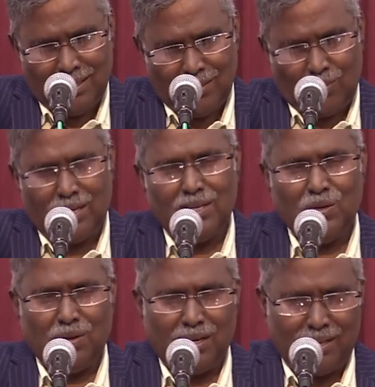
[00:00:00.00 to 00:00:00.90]
Why
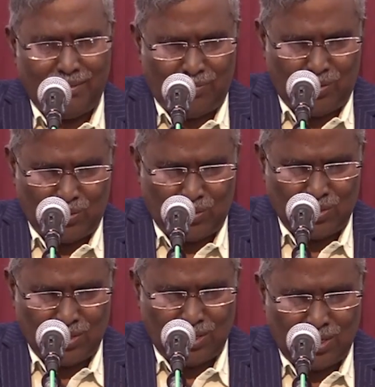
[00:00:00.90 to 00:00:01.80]
you are
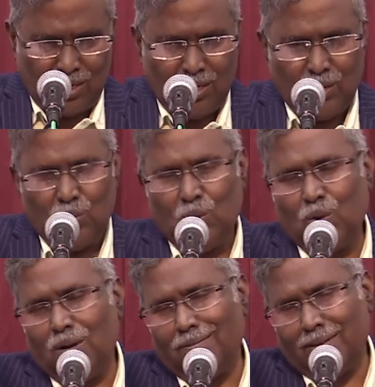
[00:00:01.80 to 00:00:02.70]
confused? You
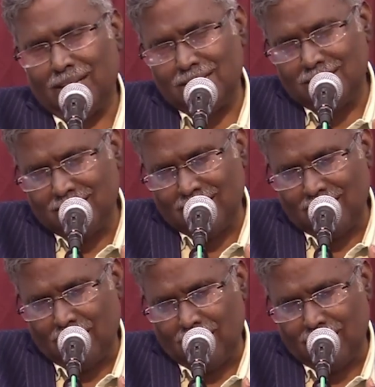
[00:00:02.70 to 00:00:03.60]
don't have rest
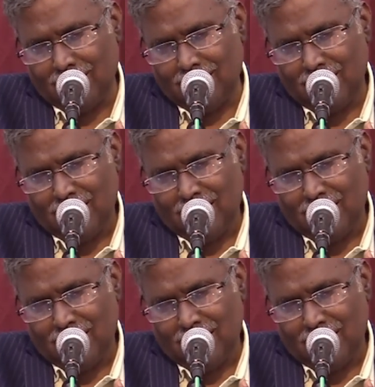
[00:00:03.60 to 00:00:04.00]
in heart.